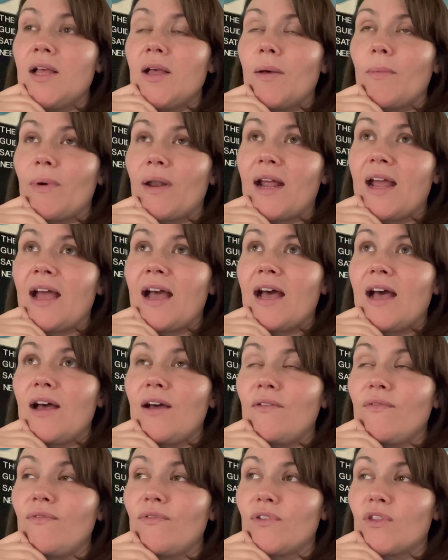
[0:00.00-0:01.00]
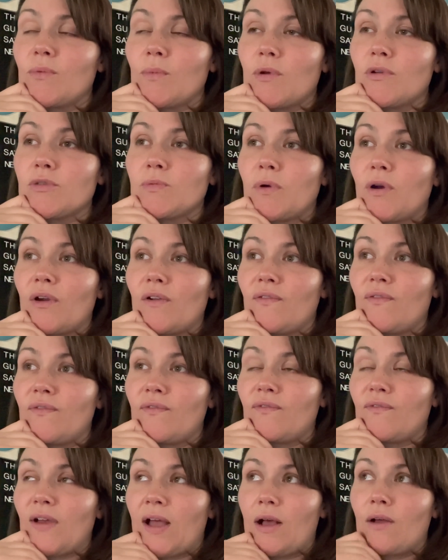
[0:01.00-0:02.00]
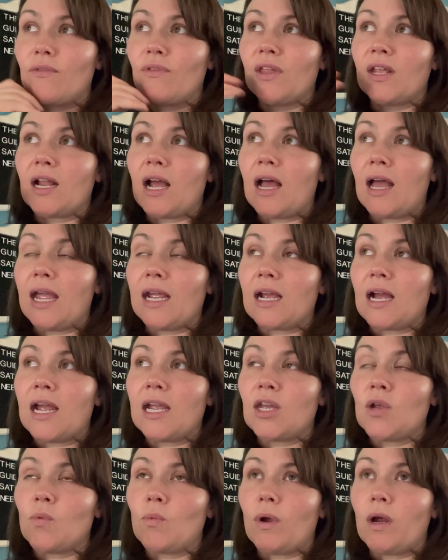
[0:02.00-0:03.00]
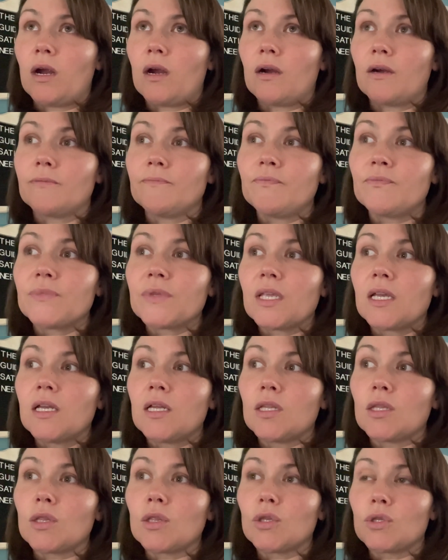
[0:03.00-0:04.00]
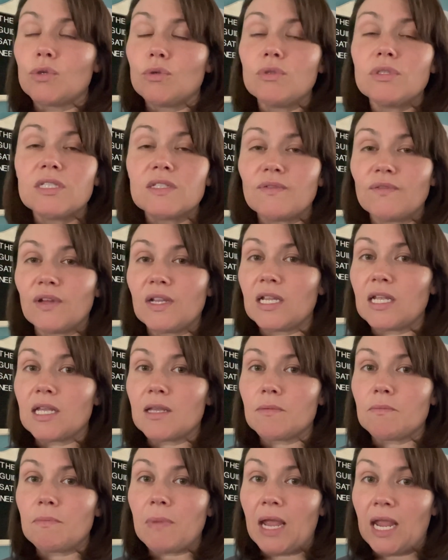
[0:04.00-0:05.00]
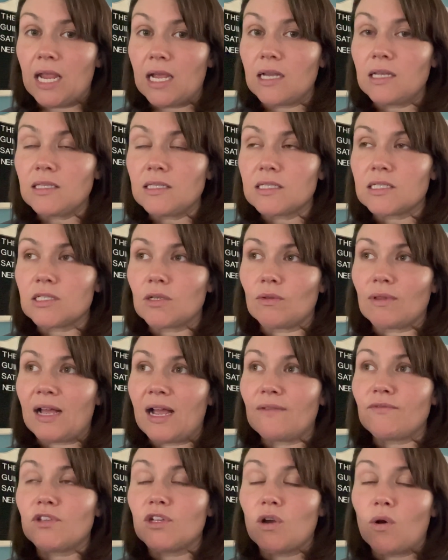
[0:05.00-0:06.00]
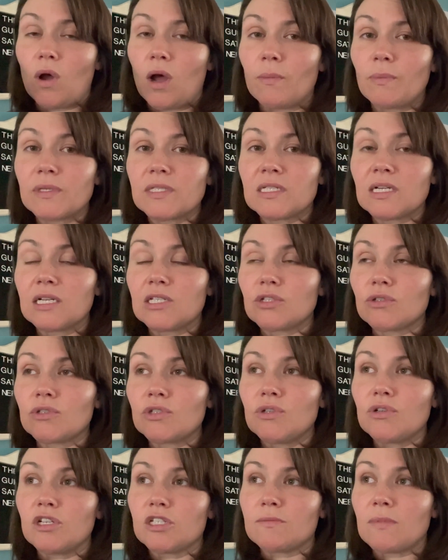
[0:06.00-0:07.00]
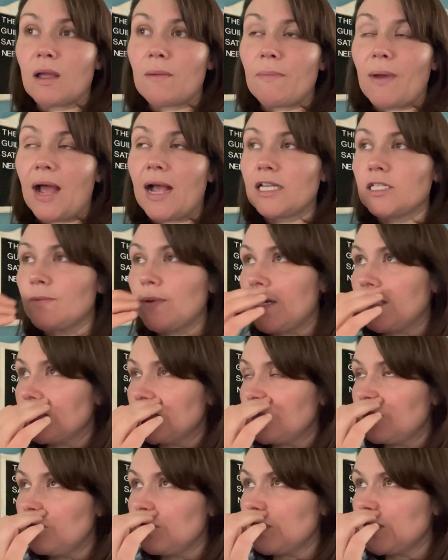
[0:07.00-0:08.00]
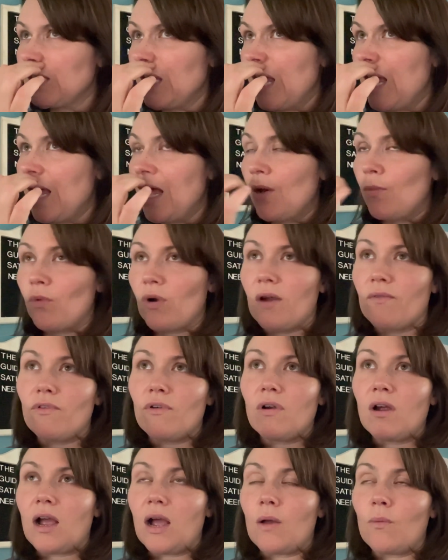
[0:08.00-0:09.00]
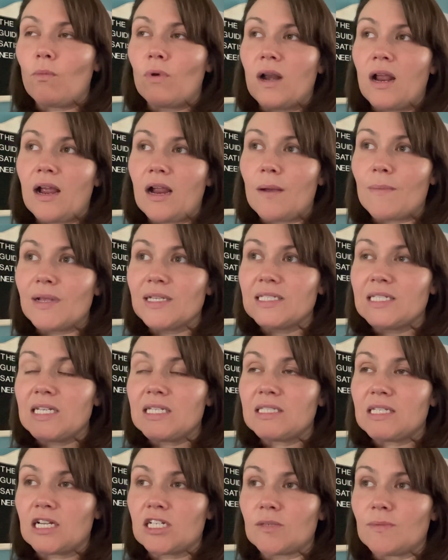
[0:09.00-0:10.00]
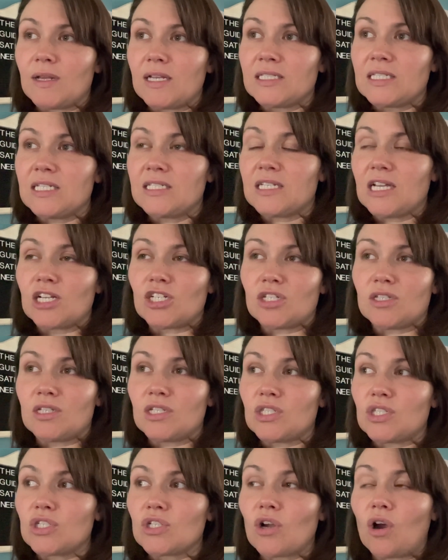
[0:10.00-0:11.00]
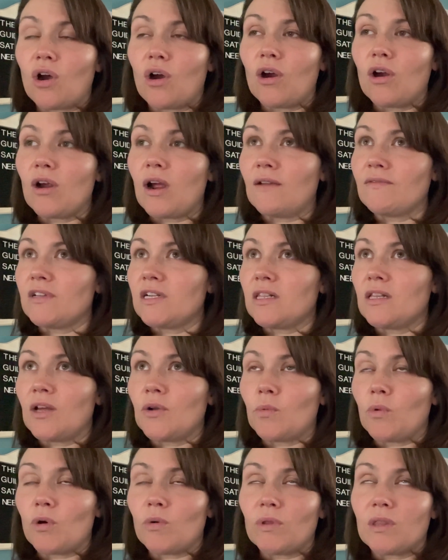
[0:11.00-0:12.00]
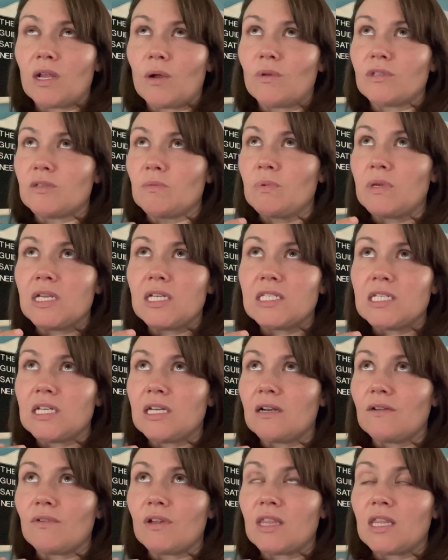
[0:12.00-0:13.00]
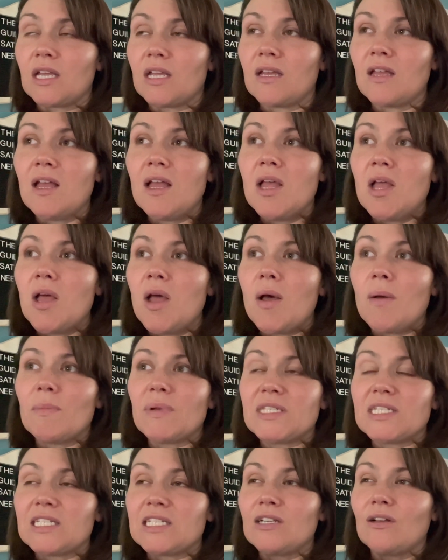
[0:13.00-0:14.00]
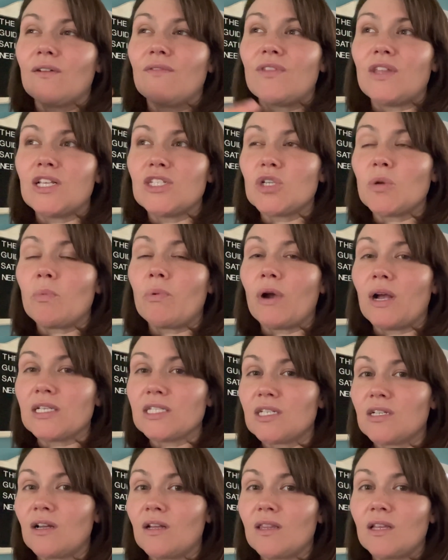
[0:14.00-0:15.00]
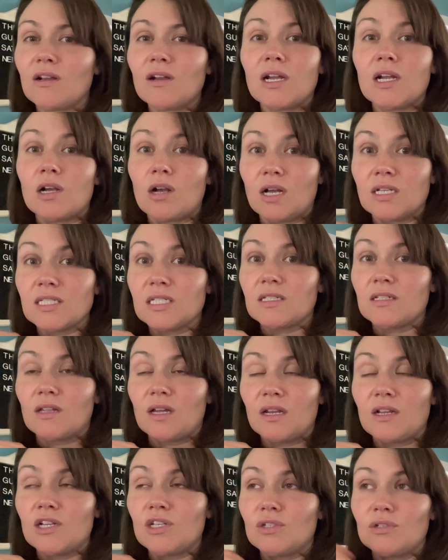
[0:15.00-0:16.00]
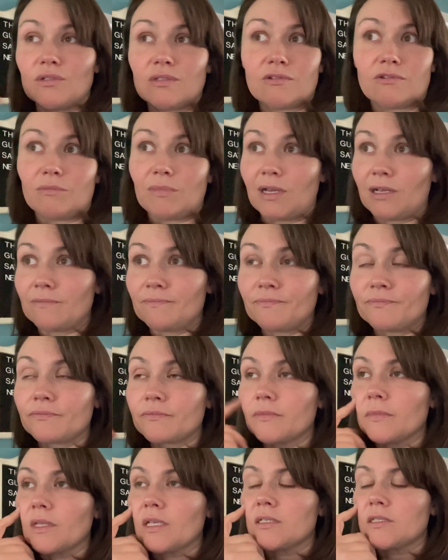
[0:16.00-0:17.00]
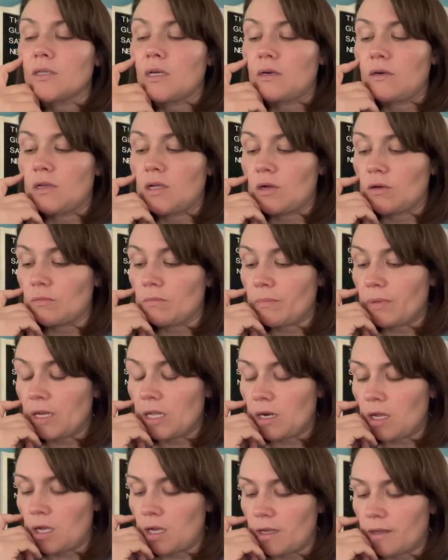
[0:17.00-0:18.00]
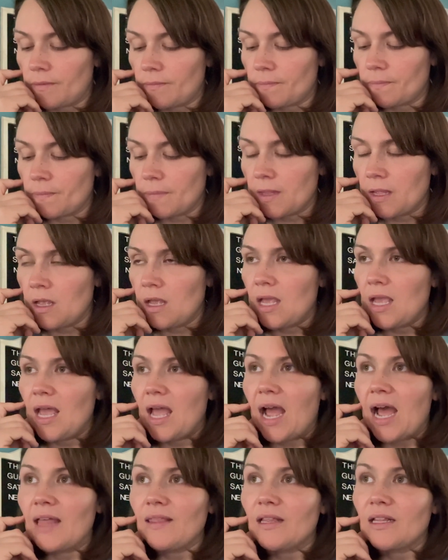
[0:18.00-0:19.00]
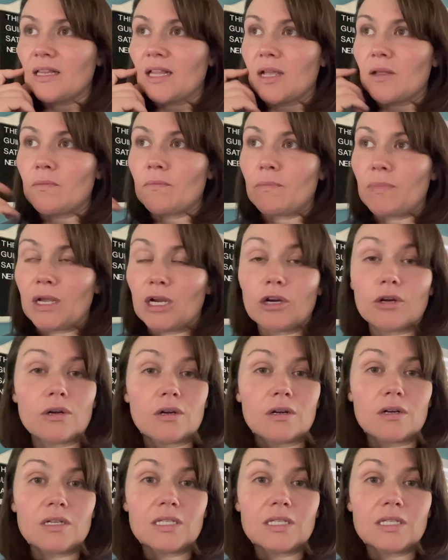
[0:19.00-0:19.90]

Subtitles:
But I have, for the most part, found that I can wear loose fitting pants. So if I have to go up a size or two because my back spasms, when I got my C-section, the scar, I did a lot of work with it. I went to PT and everything. But still, if things are pressing on there, it causes a lot of issues for me. So I don't know. But, and then like bigger